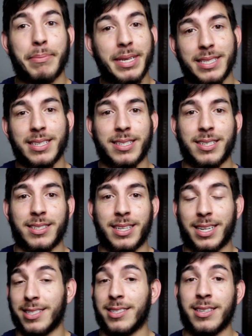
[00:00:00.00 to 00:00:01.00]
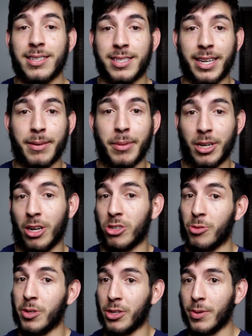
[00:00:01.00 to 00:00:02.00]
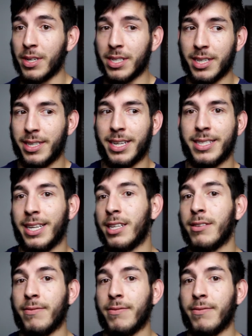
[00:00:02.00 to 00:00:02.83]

businesses that is said among entrepreneurs is that it takes